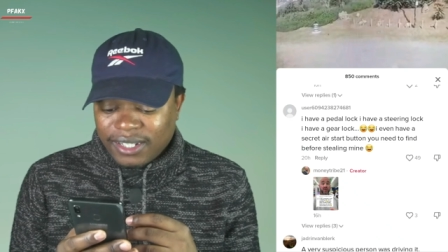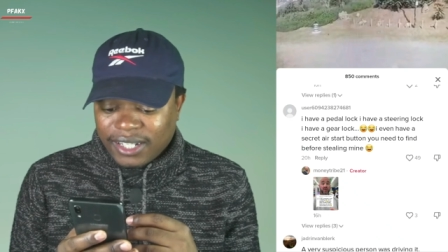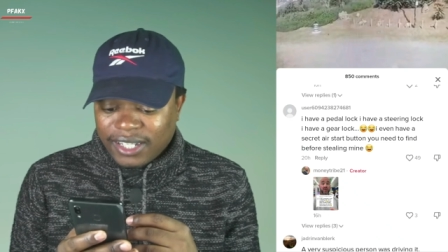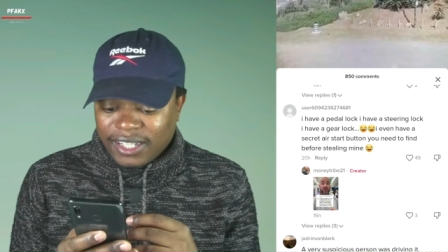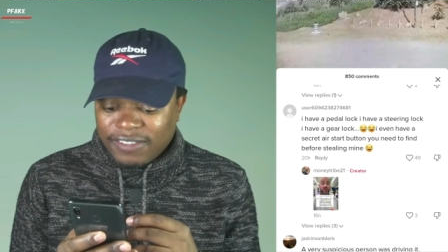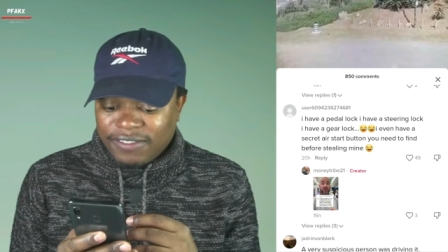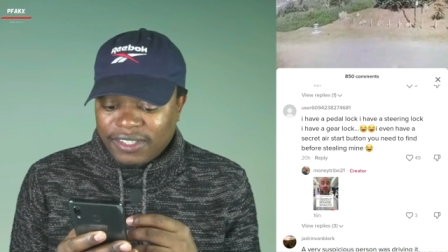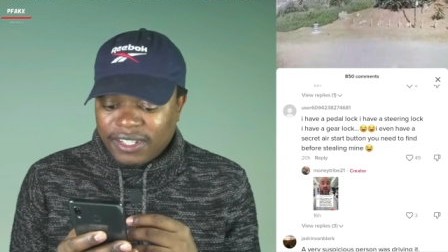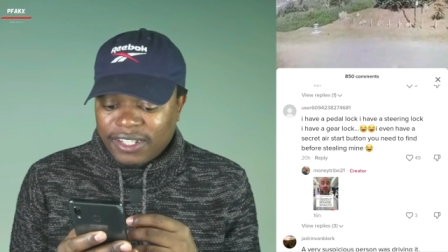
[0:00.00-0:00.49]
I
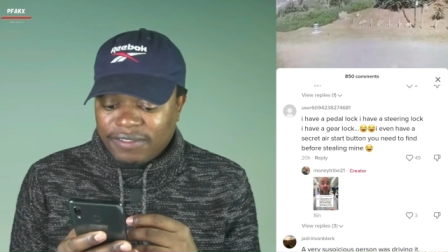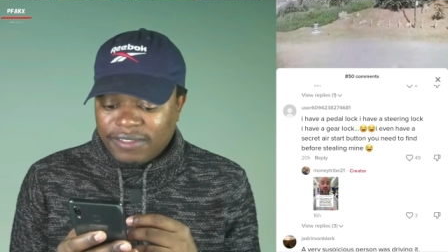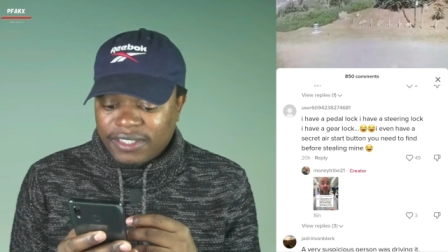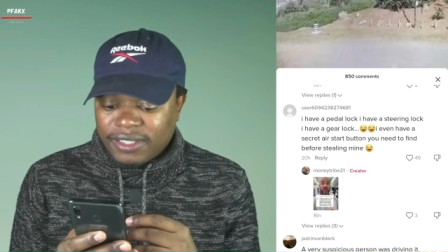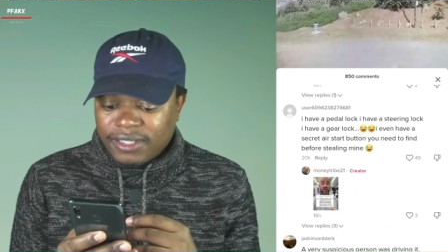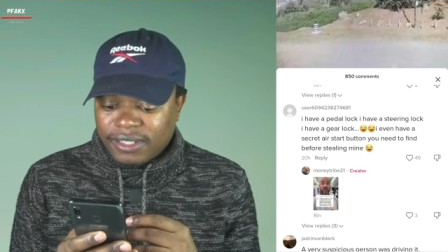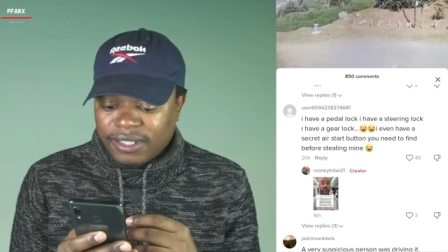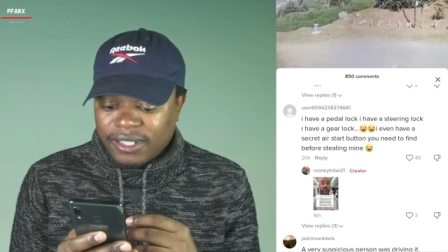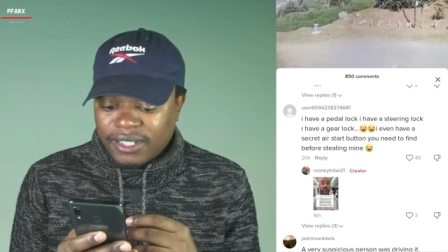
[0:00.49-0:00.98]
even have a
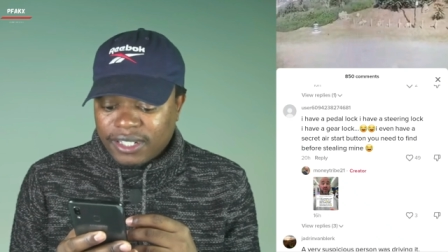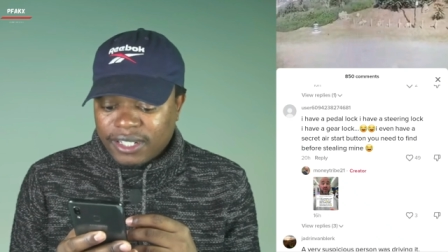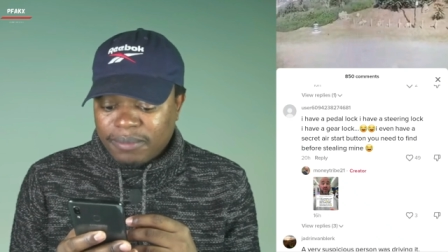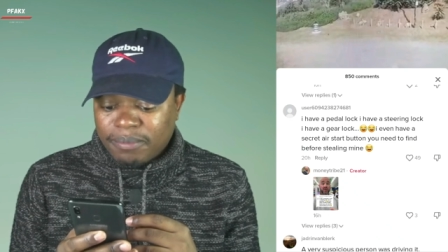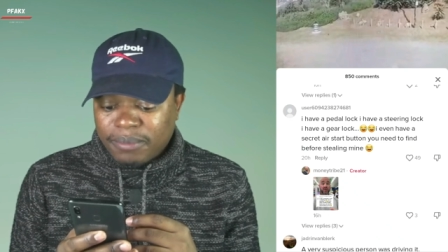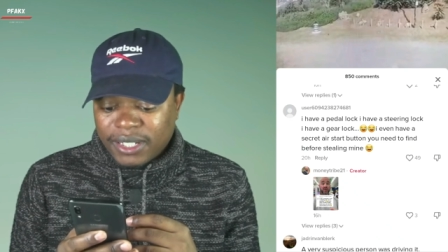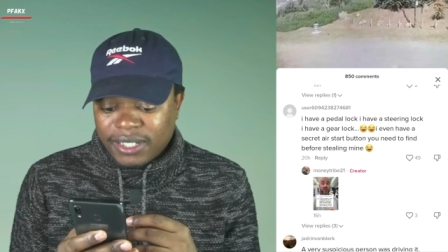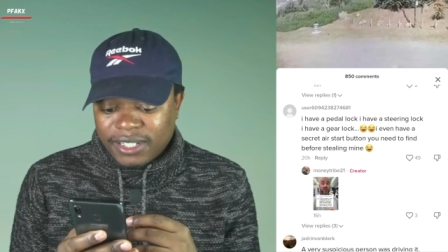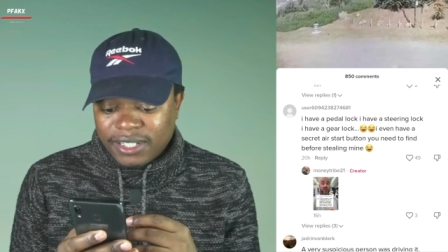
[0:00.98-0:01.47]
secret
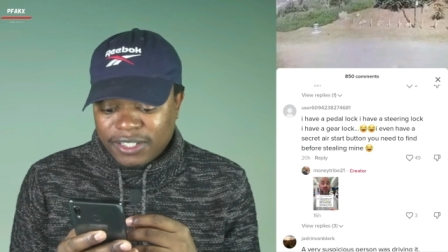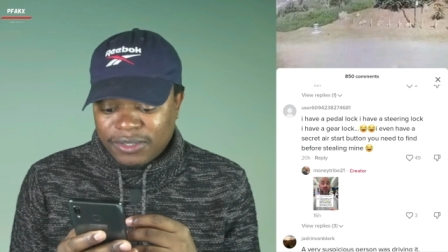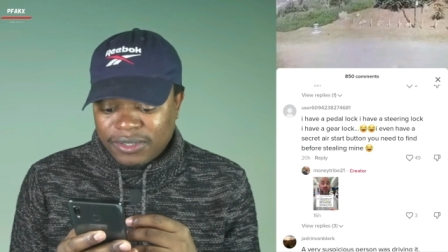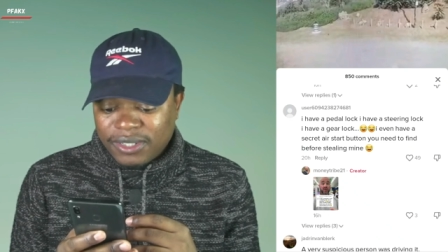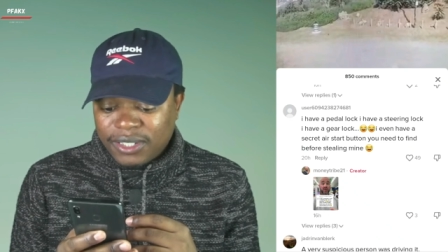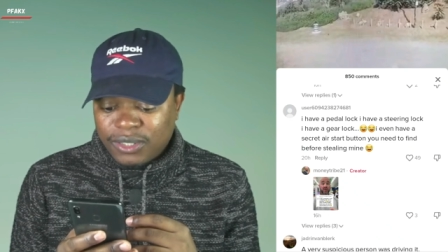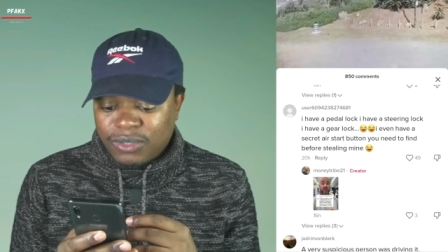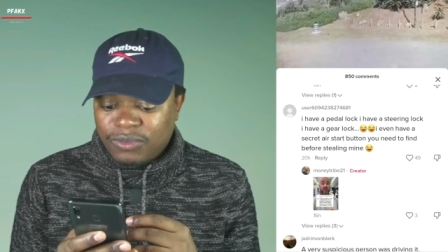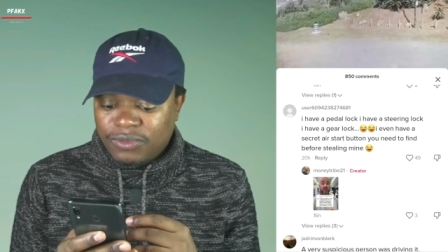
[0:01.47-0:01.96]
app button you
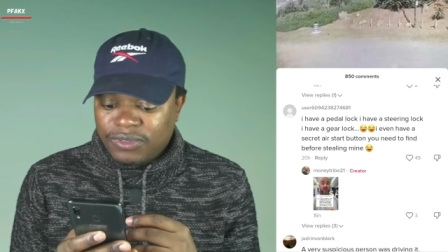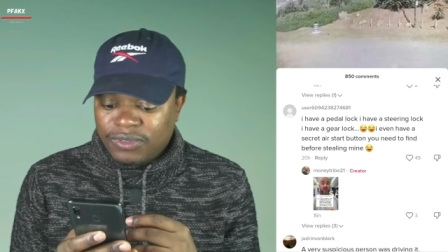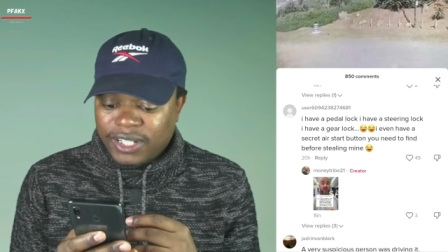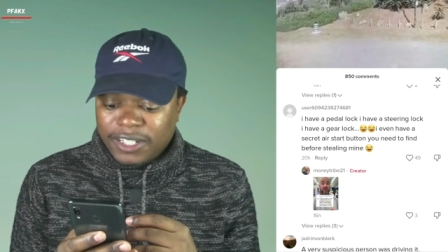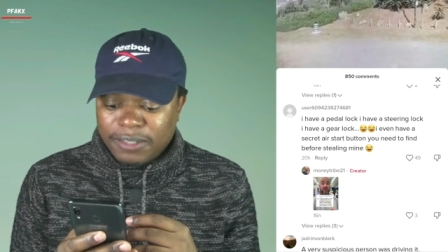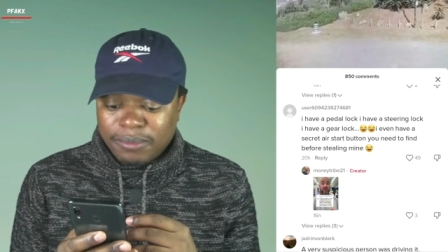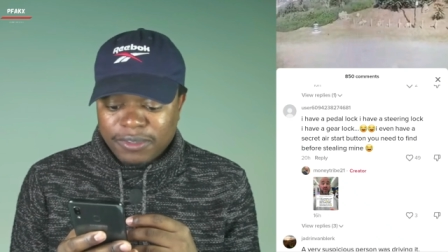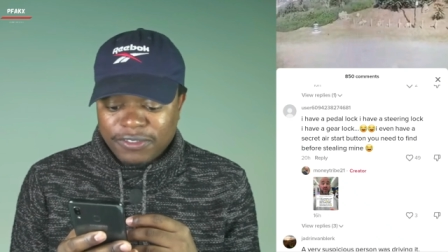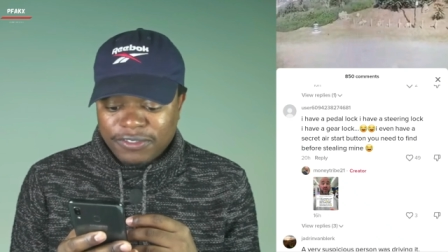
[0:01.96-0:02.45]
need to
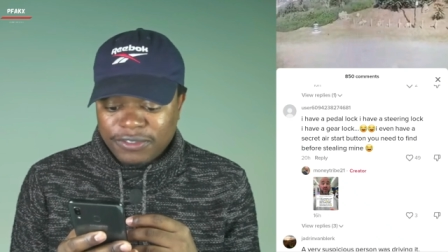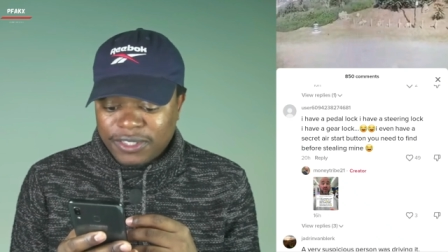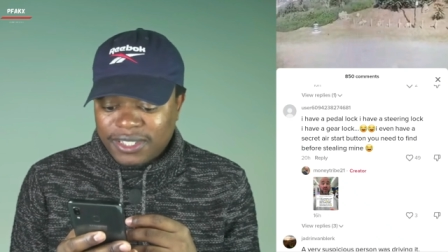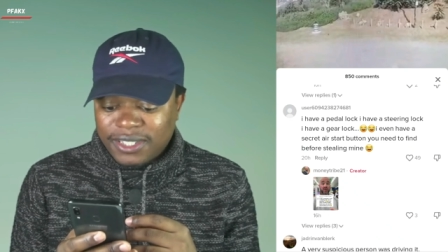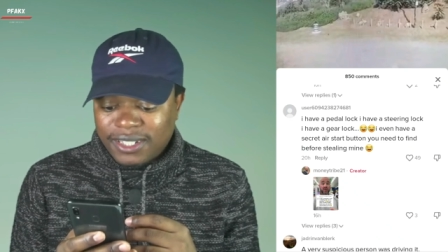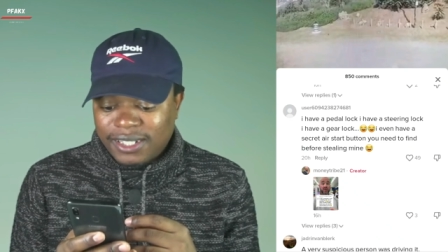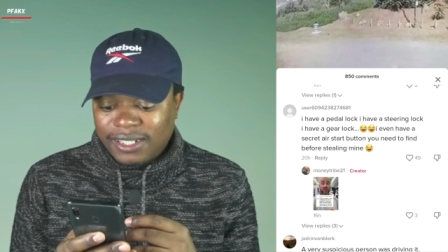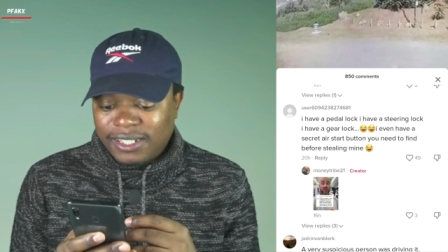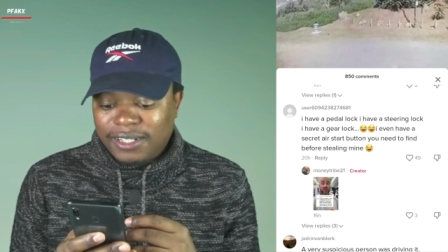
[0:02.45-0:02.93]
find before
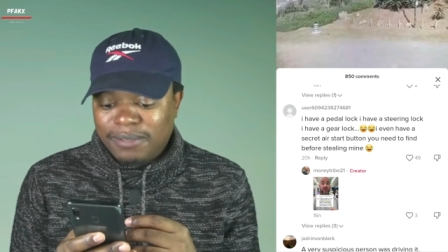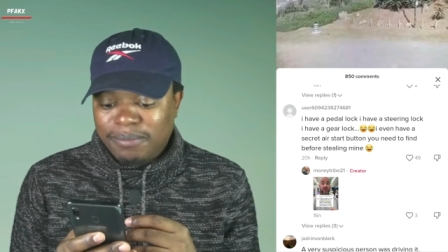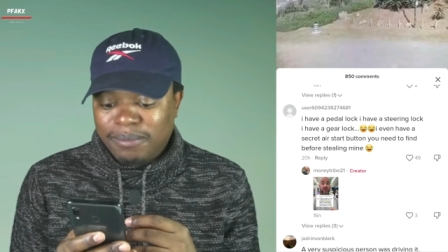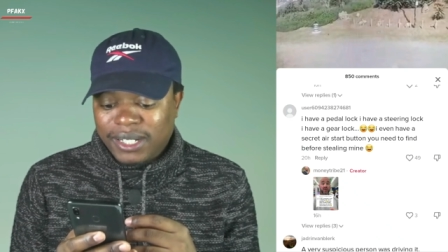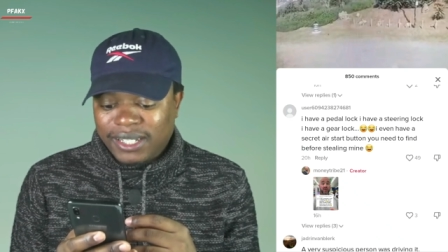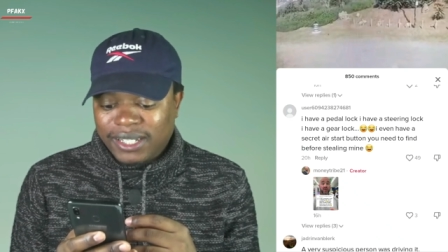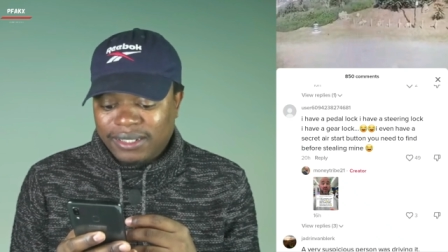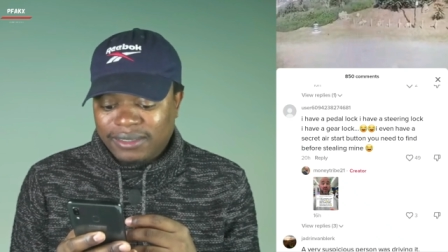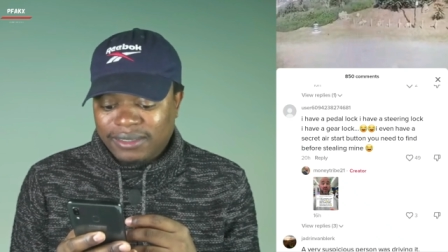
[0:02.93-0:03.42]
stealing
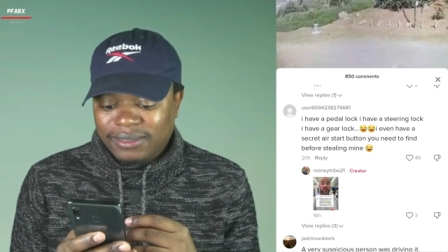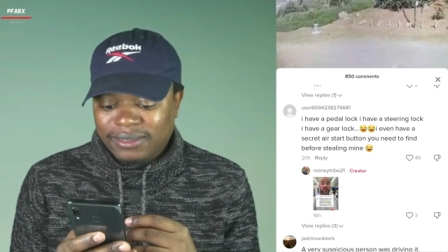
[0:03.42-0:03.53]
mine.